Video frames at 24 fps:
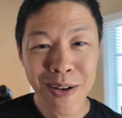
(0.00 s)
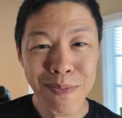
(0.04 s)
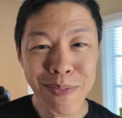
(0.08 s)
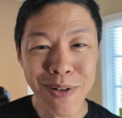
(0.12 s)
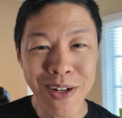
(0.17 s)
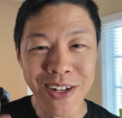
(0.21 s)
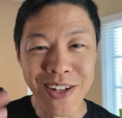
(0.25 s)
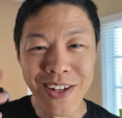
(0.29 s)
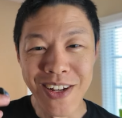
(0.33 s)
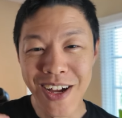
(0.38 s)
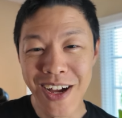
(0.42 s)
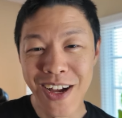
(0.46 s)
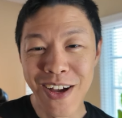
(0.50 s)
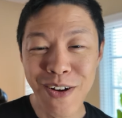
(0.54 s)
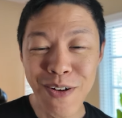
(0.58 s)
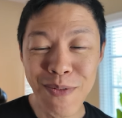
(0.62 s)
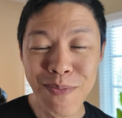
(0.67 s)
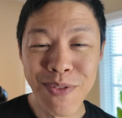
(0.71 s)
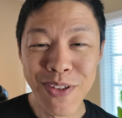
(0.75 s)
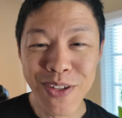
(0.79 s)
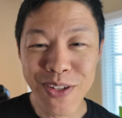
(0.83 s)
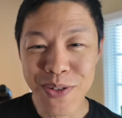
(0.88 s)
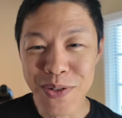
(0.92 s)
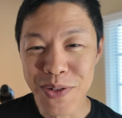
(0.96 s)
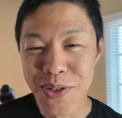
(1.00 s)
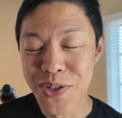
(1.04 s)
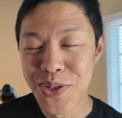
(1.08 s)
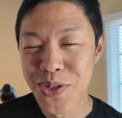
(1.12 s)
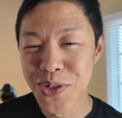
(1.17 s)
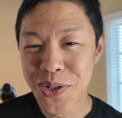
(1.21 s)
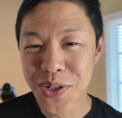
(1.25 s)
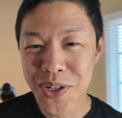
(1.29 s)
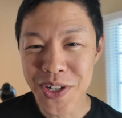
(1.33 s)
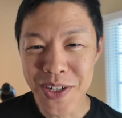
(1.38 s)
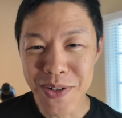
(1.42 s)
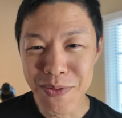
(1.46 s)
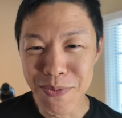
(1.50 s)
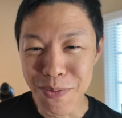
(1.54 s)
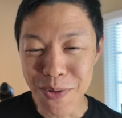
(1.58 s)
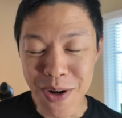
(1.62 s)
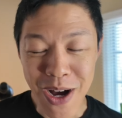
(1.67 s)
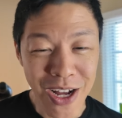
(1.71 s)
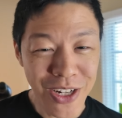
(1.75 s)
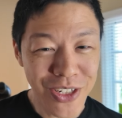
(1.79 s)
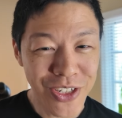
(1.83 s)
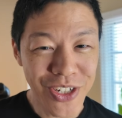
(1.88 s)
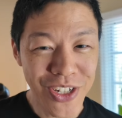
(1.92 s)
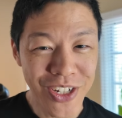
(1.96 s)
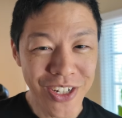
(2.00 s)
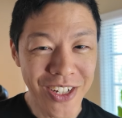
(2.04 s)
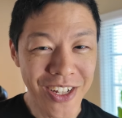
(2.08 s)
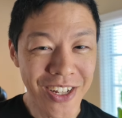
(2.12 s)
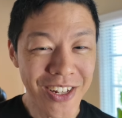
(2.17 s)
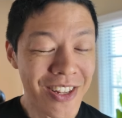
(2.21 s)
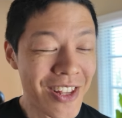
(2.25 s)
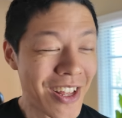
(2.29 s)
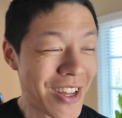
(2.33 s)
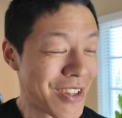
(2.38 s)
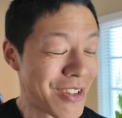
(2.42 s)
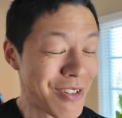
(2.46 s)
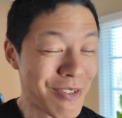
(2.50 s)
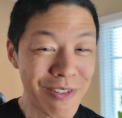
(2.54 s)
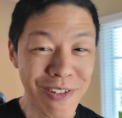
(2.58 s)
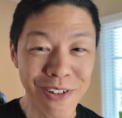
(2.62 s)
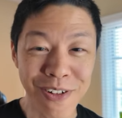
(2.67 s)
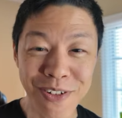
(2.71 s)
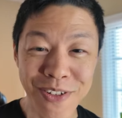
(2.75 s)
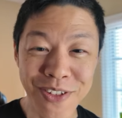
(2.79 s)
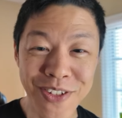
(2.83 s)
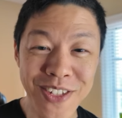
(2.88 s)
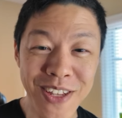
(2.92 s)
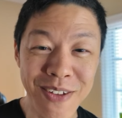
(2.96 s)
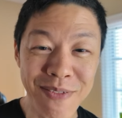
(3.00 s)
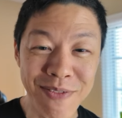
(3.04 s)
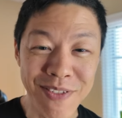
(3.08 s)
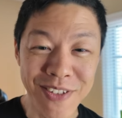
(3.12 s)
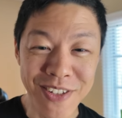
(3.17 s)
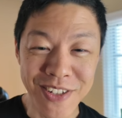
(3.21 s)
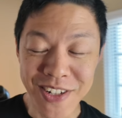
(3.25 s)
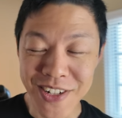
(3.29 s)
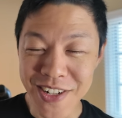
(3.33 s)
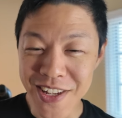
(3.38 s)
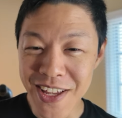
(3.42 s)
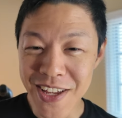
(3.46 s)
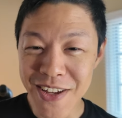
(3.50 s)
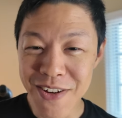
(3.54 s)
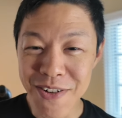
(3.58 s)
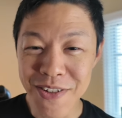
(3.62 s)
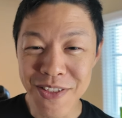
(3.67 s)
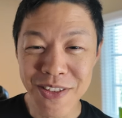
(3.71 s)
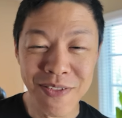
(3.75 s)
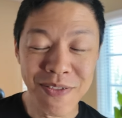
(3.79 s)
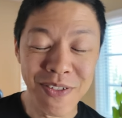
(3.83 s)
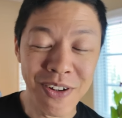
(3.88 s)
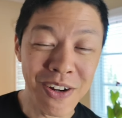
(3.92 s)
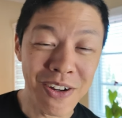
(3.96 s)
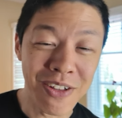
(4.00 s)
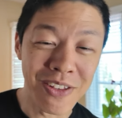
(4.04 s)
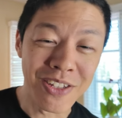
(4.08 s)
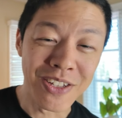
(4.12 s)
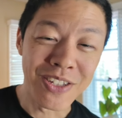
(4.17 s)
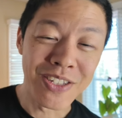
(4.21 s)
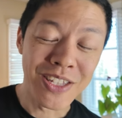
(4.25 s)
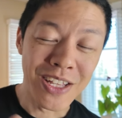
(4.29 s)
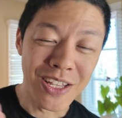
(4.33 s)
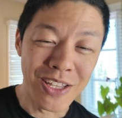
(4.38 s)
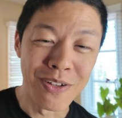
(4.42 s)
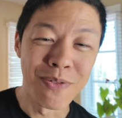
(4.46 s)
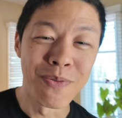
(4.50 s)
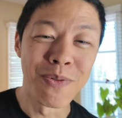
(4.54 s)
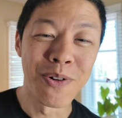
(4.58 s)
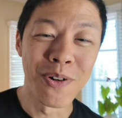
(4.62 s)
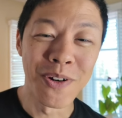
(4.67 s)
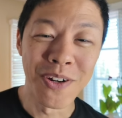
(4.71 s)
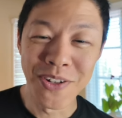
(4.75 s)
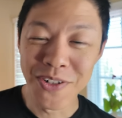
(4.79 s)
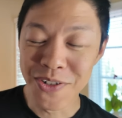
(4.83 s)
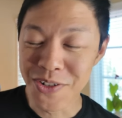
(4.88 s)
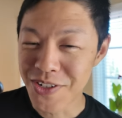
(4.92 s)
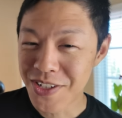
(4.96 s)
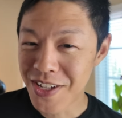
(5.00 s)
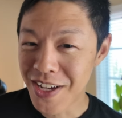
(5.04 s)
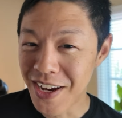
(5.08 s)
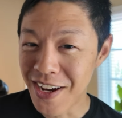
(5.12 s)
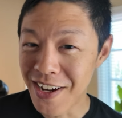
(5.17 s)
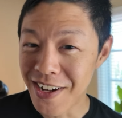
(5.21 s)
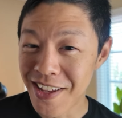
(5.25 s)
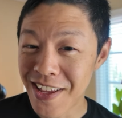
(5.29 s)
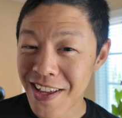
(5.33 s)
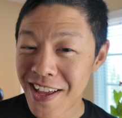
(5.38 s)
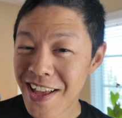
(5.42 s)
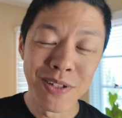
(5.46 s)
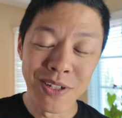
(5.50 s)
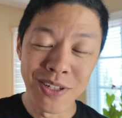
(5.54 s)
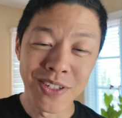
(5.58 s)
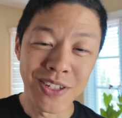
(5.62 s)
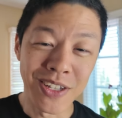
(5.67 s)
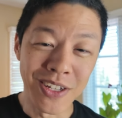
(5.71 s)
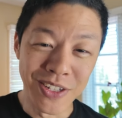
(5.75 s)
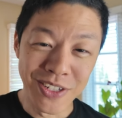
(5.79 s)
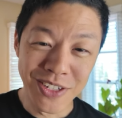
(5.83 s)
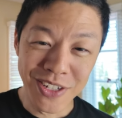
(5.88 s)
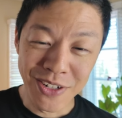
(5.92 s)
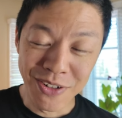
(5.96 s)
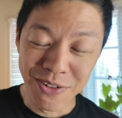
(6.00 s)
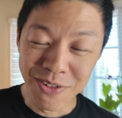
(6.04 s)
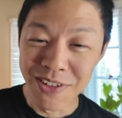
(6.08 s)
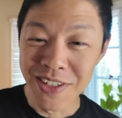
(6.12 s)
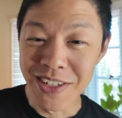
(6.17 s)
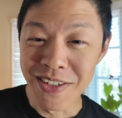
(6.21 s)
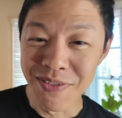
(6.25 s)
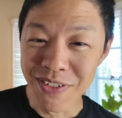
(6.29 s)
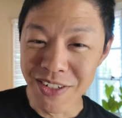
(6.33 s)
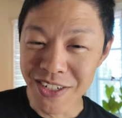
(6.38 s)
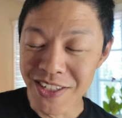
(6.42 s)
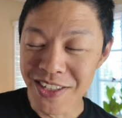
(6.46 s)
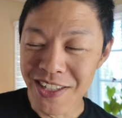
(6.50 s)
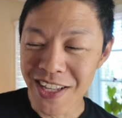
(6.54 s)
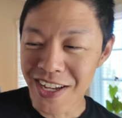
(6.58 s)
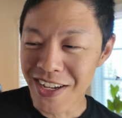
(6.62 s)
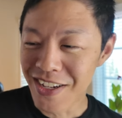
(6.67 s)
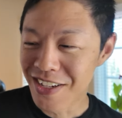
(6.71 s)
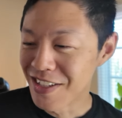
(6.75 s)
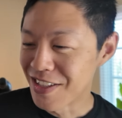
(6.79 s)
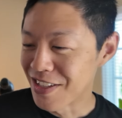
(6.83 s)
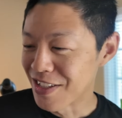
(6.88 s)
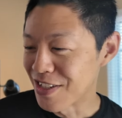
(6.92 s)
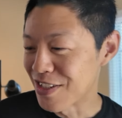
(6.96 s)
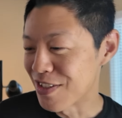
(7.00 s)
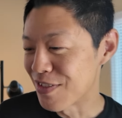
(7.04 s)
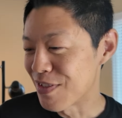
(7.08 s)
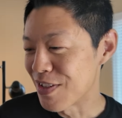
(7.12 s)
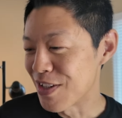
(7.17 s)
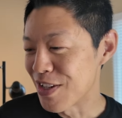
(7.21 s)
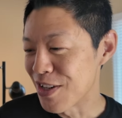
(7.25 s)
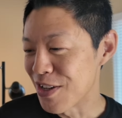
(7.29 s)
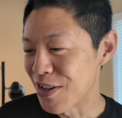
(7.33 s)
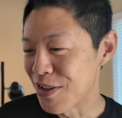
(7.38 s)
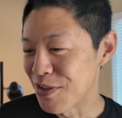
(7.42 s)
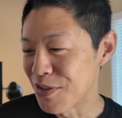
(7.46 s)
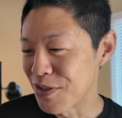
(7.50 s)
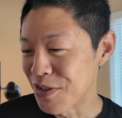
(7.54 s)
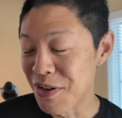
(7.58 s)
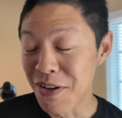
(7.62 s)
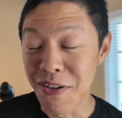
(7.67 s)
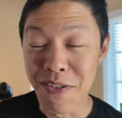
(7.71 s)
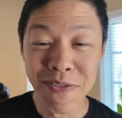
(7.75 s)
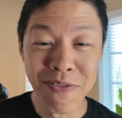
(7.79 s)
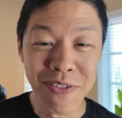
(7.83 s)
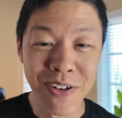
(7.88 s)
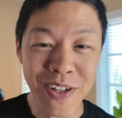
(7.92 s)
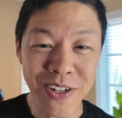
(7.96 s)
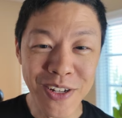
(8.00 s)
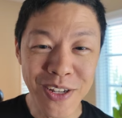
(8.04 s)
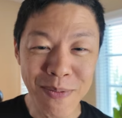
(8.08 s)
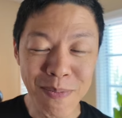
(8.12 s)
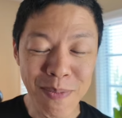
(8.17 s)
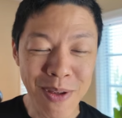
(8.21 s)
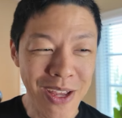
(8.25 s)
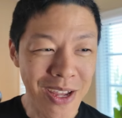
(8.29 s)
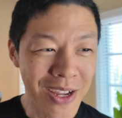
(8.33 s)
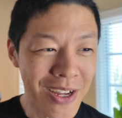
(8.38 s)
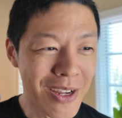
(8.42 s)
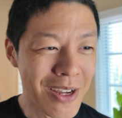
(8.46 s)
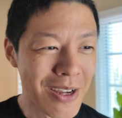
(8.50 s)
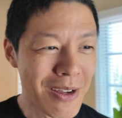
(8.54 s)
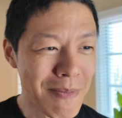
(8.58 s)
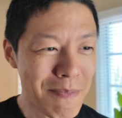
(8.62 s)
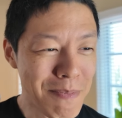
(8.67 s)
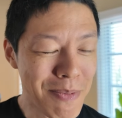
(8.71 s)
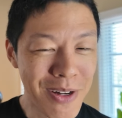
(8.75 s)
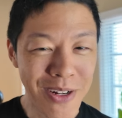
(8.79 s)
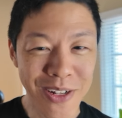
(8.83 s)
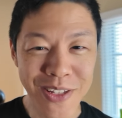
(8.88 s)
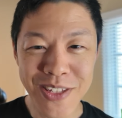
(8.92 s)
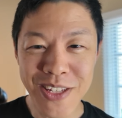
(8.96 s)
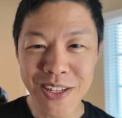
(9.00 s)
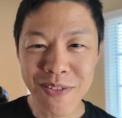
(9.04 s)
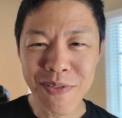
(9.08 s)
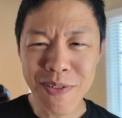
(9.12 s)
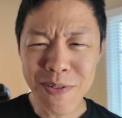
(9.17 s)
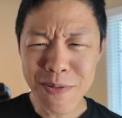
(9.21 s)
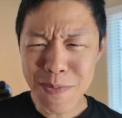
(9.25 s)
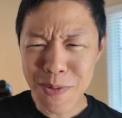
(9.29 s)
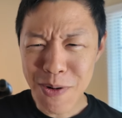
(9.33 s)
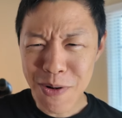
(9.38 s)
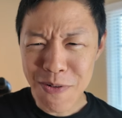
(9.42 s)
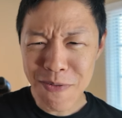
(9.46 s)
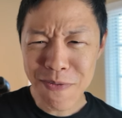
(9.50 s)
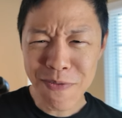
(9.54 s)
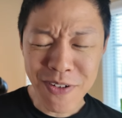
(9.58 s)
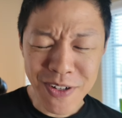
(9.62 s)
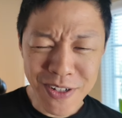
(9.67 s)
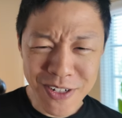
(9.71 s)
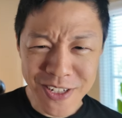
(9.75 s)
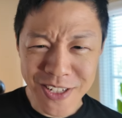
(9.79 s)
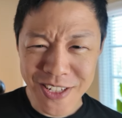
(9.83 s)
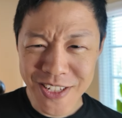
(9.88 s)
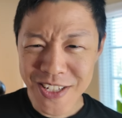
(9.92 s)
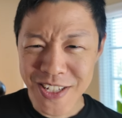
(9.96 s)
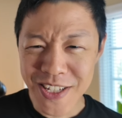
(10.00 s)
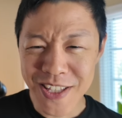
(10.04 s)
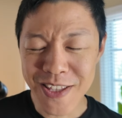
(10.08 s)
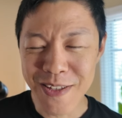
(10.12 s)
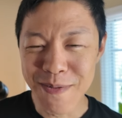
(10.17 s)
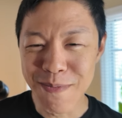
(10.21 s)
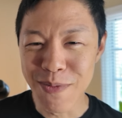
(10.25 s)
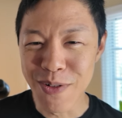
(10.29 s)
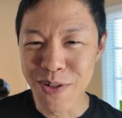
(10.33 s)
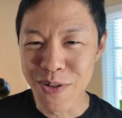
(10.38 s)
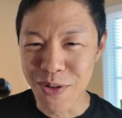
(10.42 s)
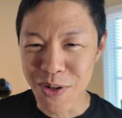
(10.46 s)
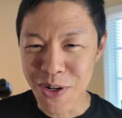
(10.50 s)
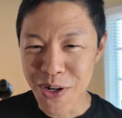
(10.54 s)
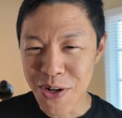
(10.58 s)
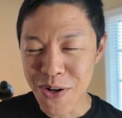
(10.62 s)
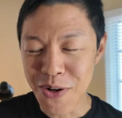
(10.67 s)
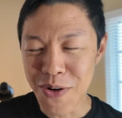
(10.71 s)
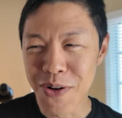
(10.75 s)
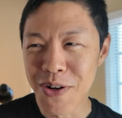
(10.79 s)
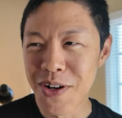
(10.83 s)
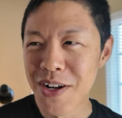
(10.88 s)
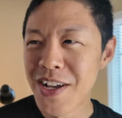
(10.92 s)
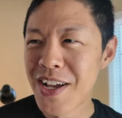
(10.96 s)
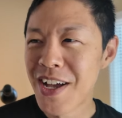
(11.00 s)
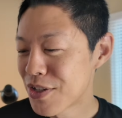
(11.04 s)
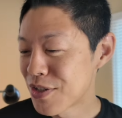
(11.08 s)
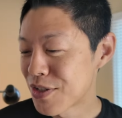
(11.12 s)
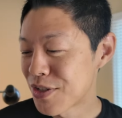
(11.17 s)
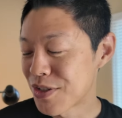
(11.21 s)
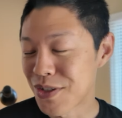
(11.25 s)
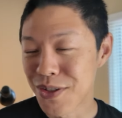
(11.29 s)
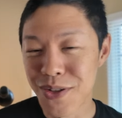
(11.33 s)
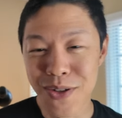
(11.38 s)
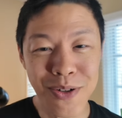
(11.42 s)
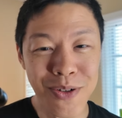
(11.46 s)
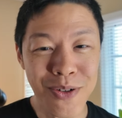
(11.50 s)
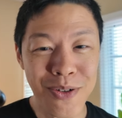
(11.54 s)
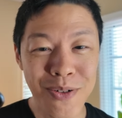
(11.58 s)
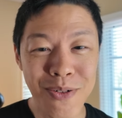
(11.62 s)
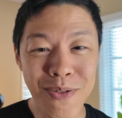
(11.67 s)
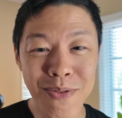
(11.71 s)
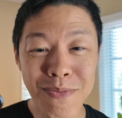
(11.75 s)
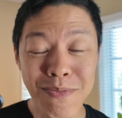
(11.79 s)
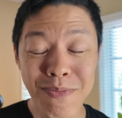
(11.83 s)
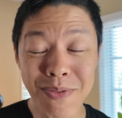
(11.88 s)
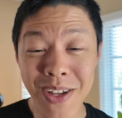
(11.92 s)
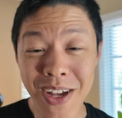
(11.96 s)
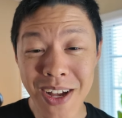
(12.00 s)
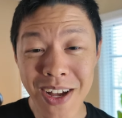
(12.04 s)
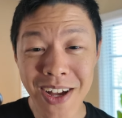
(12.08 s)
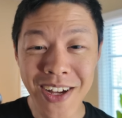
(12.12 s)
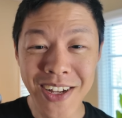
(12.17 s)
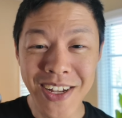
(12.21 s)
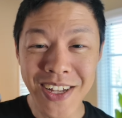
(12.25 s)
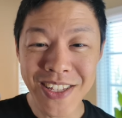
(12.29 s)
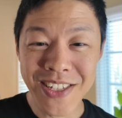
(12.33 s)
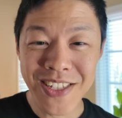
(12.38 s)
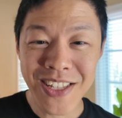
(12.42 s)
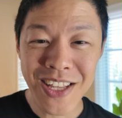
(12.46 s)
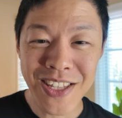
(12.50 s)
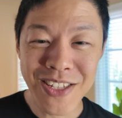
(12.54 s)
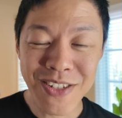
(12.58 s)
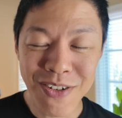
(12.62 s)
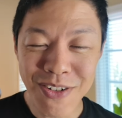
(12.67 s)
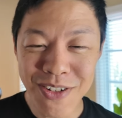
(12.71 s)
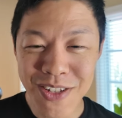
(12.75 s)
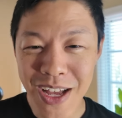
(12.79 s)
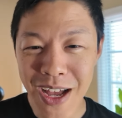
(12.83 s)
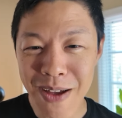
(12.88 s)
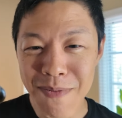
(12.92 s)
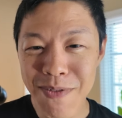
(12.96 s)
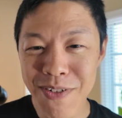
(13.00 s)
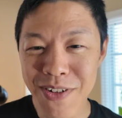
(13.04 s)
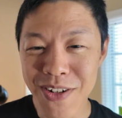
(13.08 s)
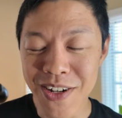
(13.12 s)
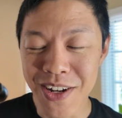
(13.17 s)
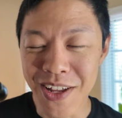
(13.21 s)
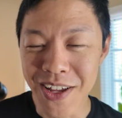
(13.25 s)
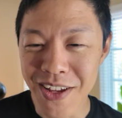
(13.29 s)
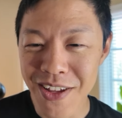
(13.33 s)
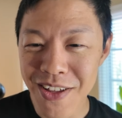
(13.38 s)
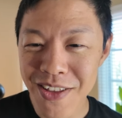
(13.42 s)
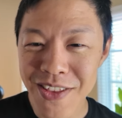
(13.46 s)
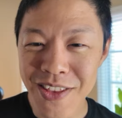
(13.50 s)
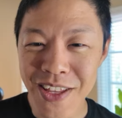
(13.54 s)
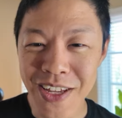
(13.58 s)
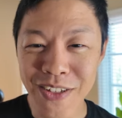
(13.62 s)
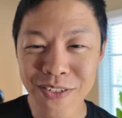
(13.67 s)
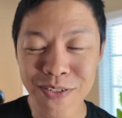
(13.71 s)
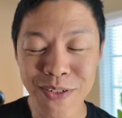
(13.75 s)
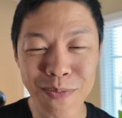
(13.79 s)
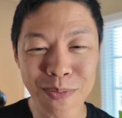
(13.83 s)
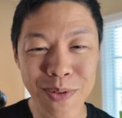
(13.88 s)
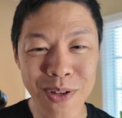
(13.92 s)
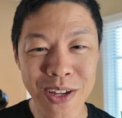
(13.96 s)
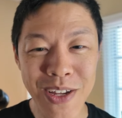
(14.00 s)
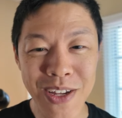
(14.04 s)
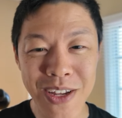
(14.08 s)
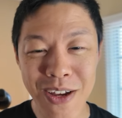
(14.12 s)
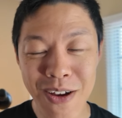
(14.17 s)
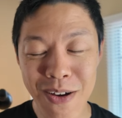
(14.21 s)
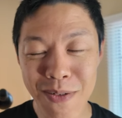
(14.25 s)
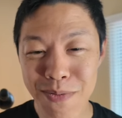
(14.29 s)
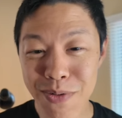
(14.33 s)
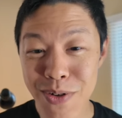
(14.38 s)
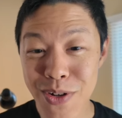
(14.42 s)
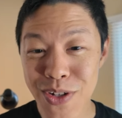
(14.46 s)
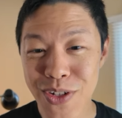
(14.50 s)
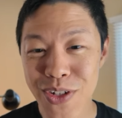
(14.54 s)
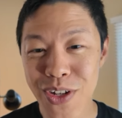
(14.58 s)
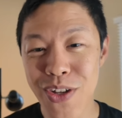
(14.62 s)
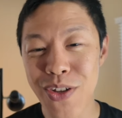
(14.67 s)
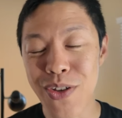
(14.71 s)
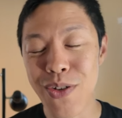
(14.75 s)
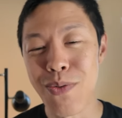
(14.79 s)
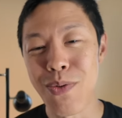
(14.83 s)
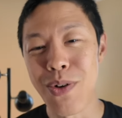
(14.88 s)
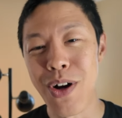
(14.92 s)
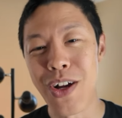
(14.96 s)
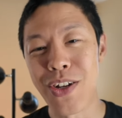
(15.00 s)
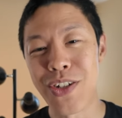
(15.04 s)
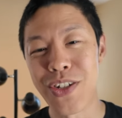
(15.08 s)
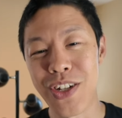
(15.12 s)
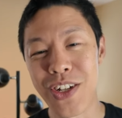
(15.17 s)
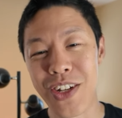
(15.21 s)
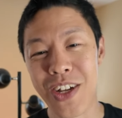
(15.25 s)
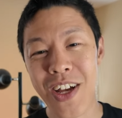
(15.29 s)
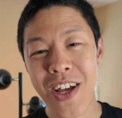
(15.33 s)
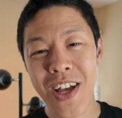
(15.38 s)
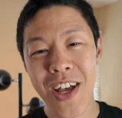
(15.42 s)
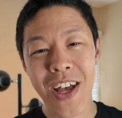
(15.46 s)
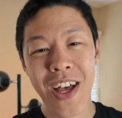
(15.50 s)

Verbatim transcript: But I hope that you enjoyed watching and that you learned something today, or at the very least that you were entertained. Please consider leaving a like. These videos are fun to make, but it's even more fun to see them grow. So yeah, I guess that's our time for today. Thanks for being here, appreciate you watching.